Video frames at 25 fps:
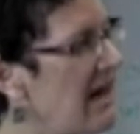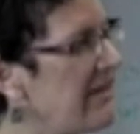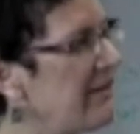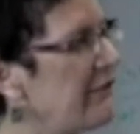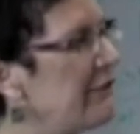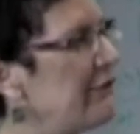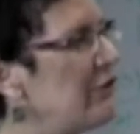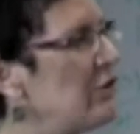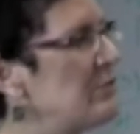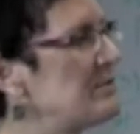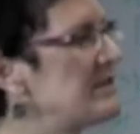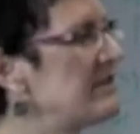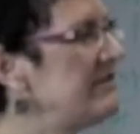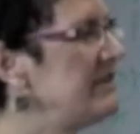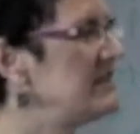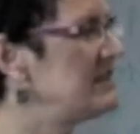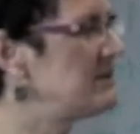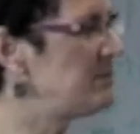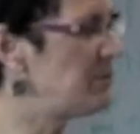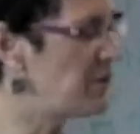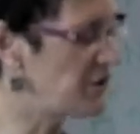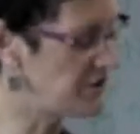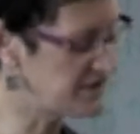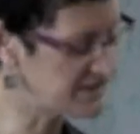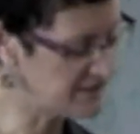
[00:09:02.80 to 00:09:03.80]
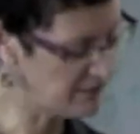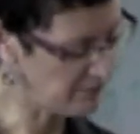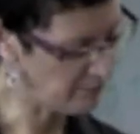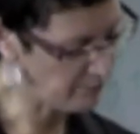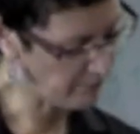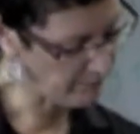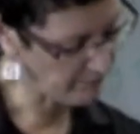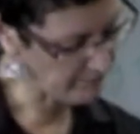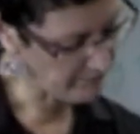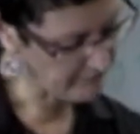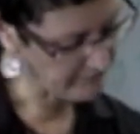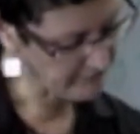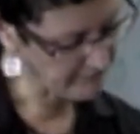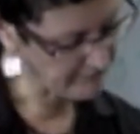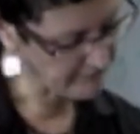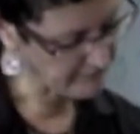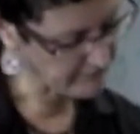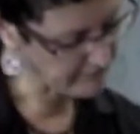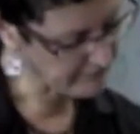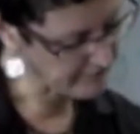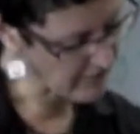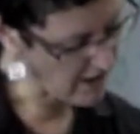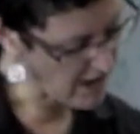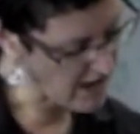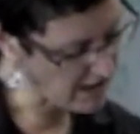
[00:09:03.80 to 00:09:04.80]
other forms of interpersonal
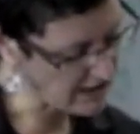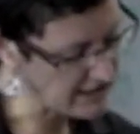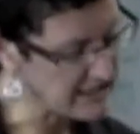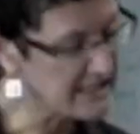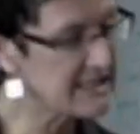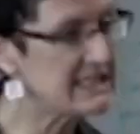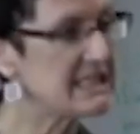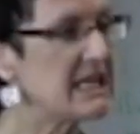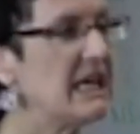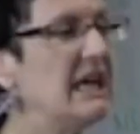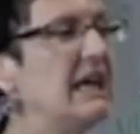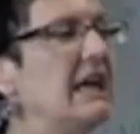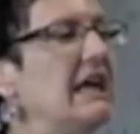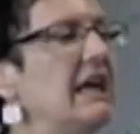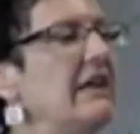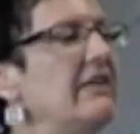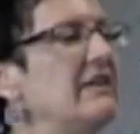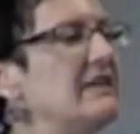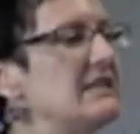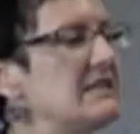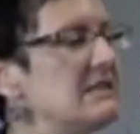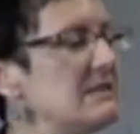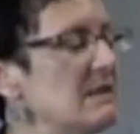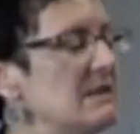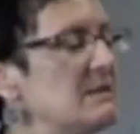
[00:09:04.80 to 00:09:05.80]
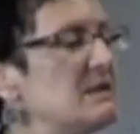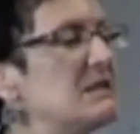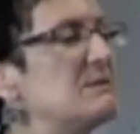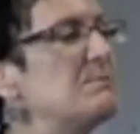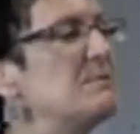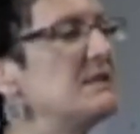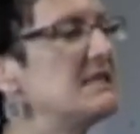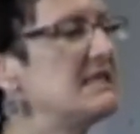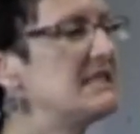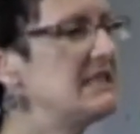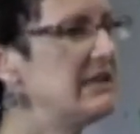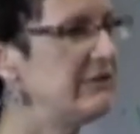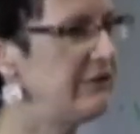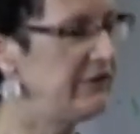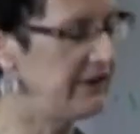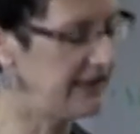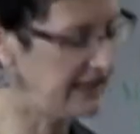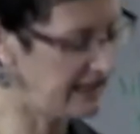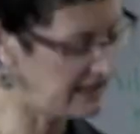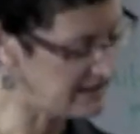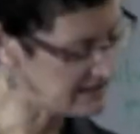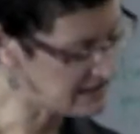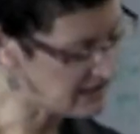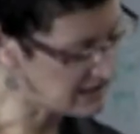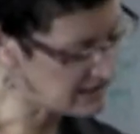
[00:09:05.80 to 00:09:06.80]
violence, this
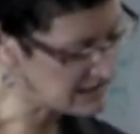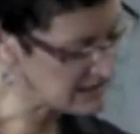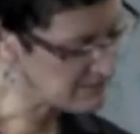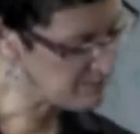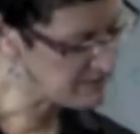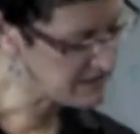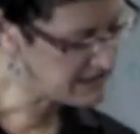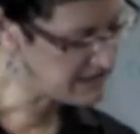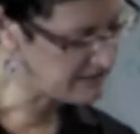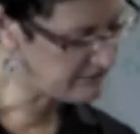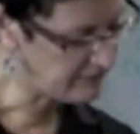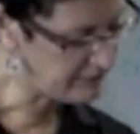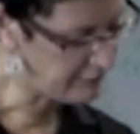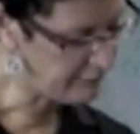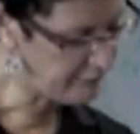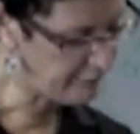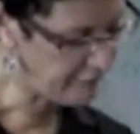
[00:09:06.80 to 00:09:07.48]
specific, incident-specific